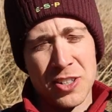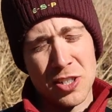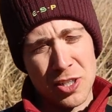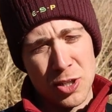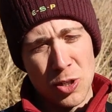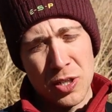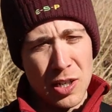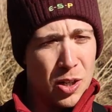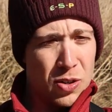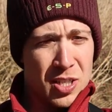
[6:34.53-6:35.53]
I just stood
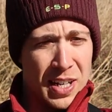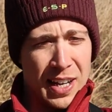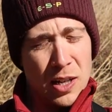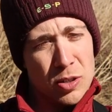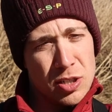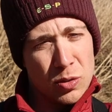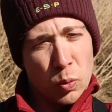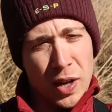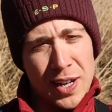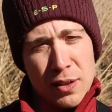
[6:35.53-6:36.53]
and looked at it and looked at
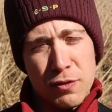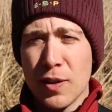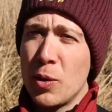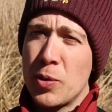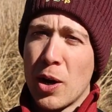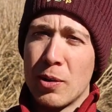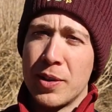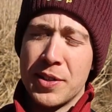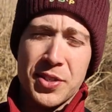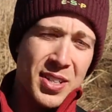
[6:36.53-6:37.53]
the way the flow
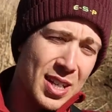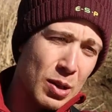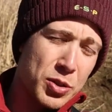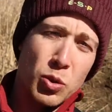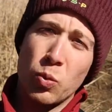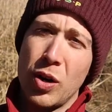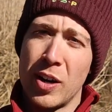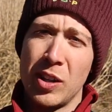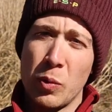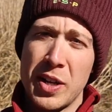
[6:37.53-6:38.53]
currents were sort of
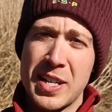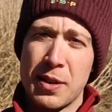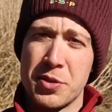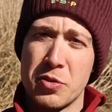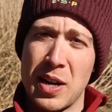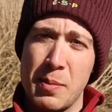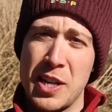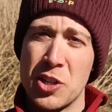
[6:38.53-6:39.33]
working their way downstream,